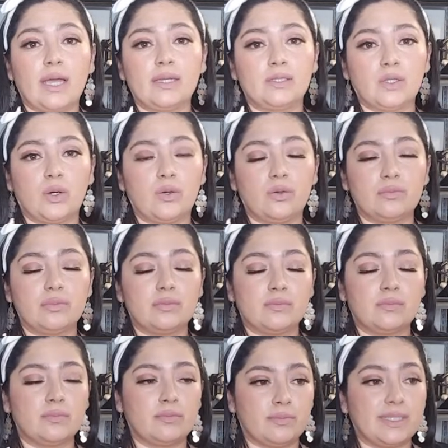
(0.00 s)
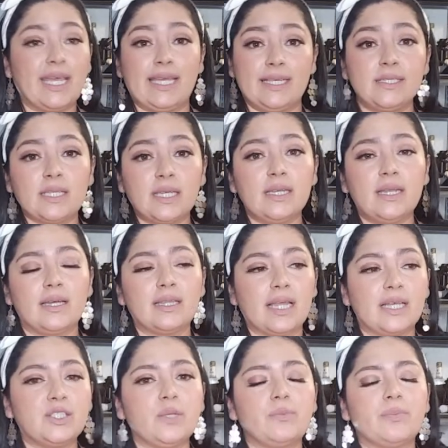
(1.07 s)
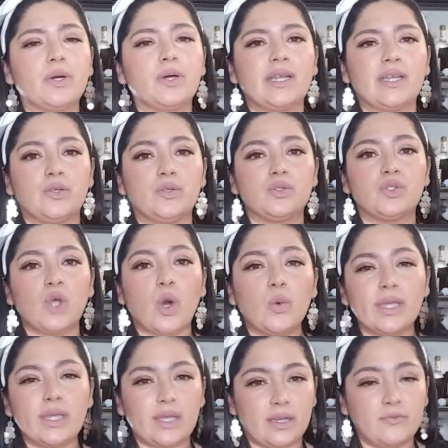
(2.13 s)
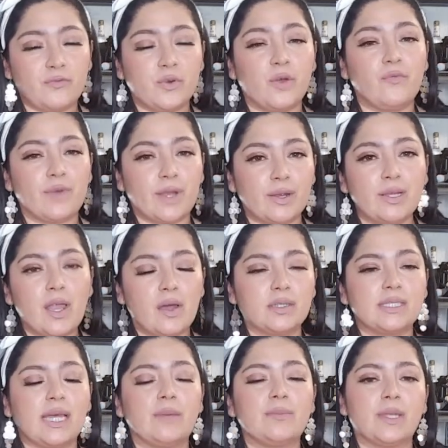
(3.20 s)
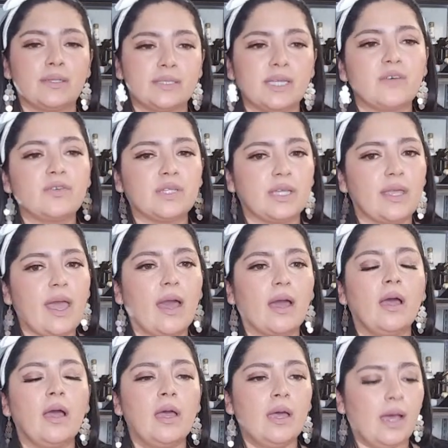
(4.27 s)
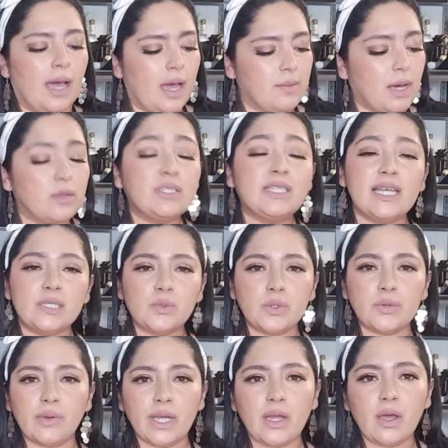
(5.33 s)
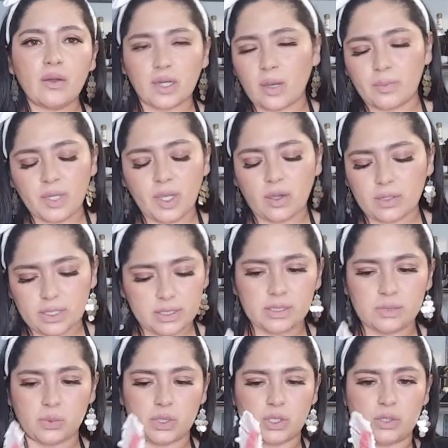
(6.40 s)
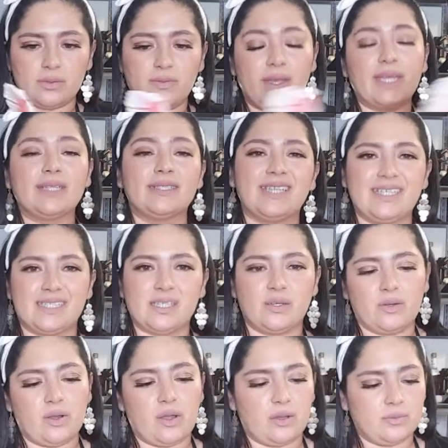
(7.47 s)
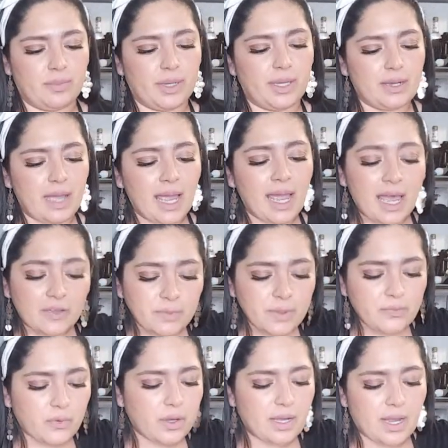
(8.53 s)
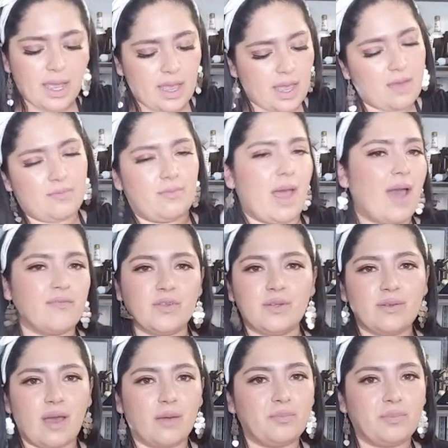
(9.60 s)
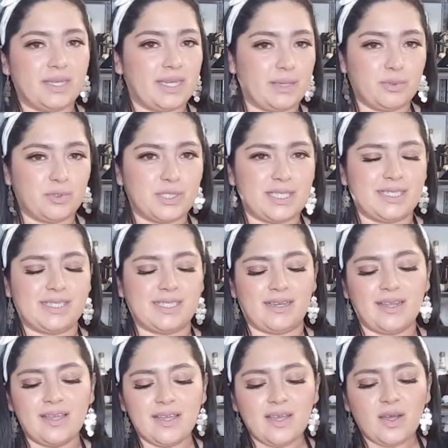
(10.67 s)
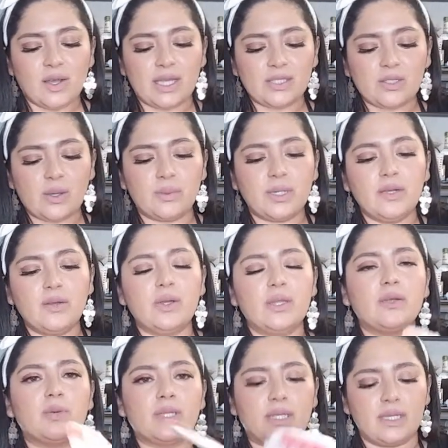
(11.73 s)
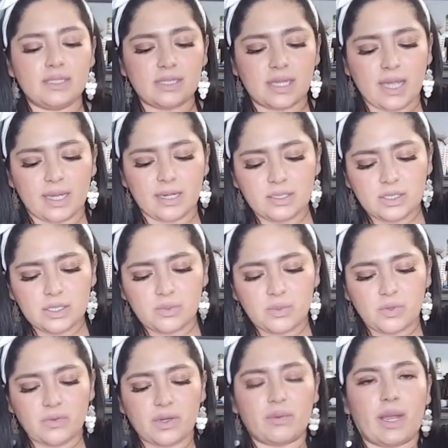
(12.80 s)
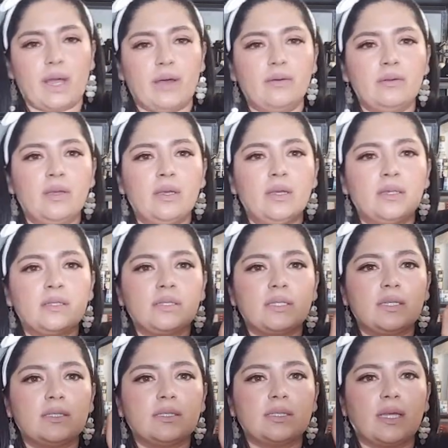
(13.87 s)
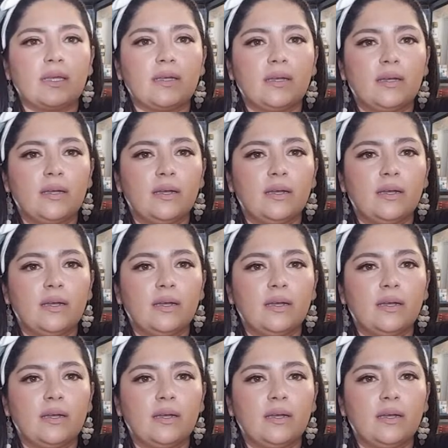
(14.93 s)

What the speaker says: don't taste it unless you put and you soak it in for a very long time. Then definitely, yeah. I'll taste one right now, and I'll be honest with you if I can taste it or not. But I have before, and I haven't not been able to taste it. Okay, so I'm gonna go in there with this and kind of just move it around. See, it's like,